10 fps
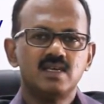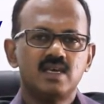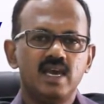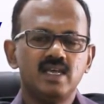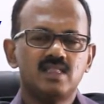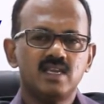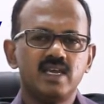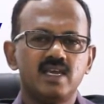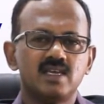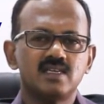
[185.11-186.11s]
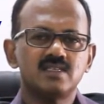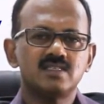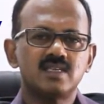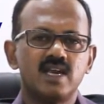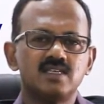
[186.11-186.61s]
K3
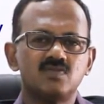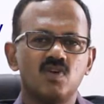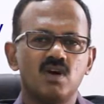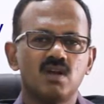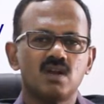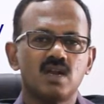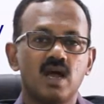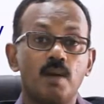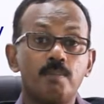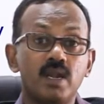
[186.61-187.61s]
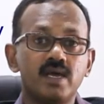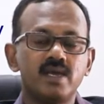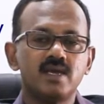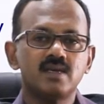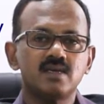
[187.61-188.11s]
stands for
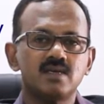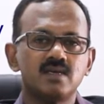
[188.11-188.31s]
applying,